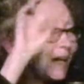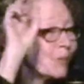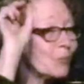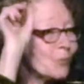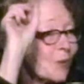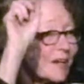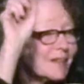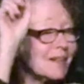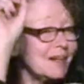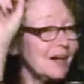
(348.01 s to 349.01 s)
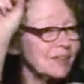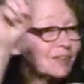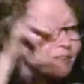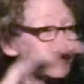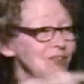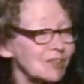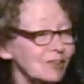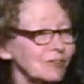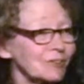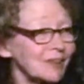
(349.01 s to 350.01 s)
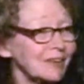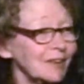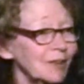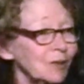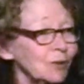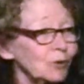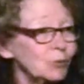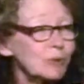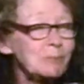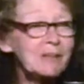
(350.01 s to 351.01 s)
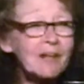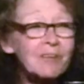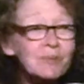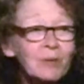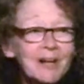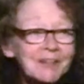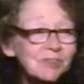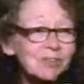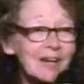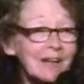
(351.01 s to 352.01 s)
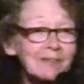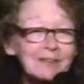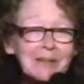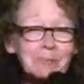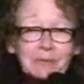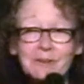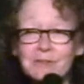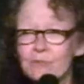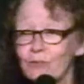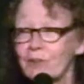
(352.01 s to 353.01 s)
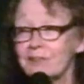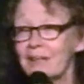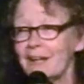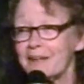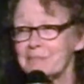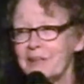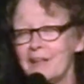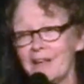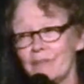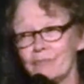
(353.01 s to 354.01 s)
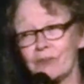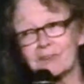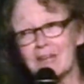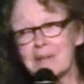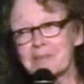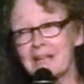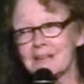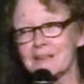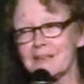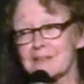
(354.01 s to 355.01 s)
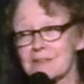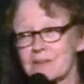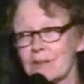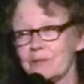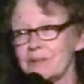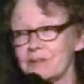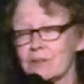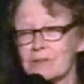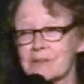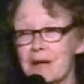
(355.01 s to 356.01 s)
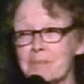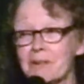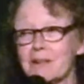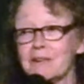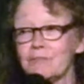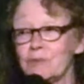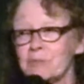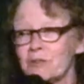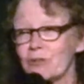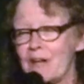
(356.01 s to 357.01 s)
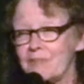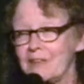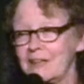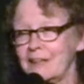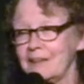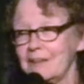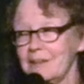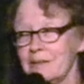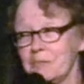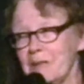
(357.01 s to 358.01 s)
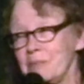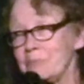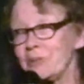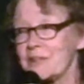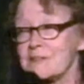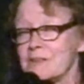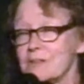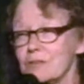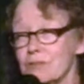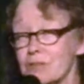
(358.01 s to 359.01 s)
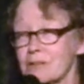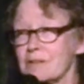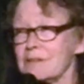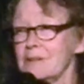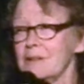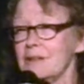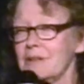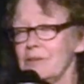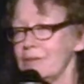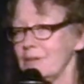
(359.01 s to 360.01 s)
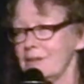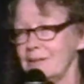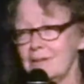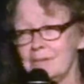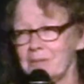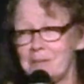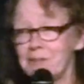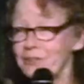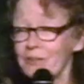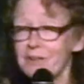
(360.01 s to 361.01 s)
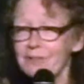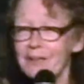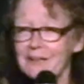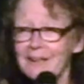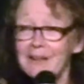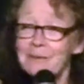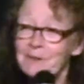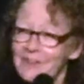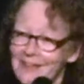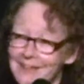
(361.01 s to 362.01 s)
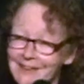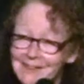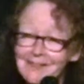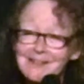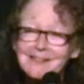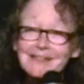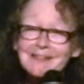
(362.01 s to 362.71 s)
got 100 children who would be otherwise child laborers full-time and full-time candidates to go into some kind of human trafficking, maybe prostitution or maybe drug running, but they get these